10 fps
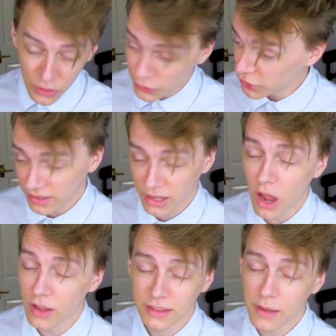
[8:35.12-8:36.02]
just
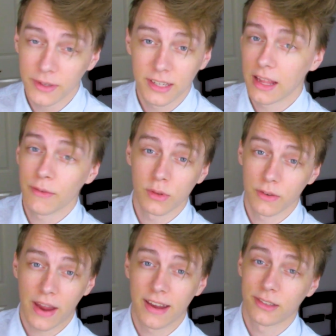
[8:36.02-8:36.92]
unlimited levels of
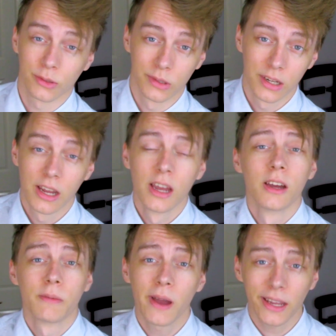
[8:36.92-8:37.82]
hassle.
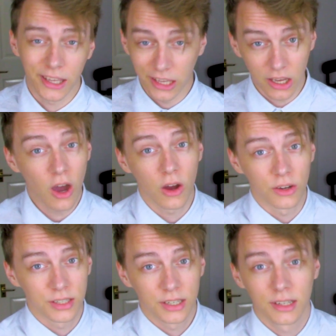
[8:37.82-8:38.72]
My
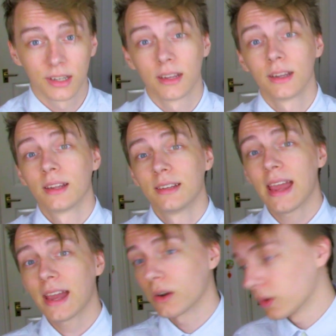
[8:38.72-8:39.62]
God.
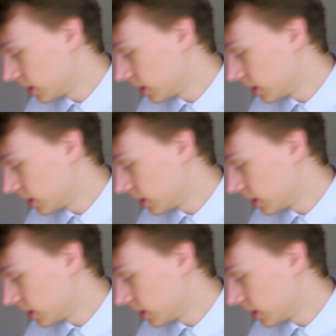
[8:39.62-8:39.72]
Now,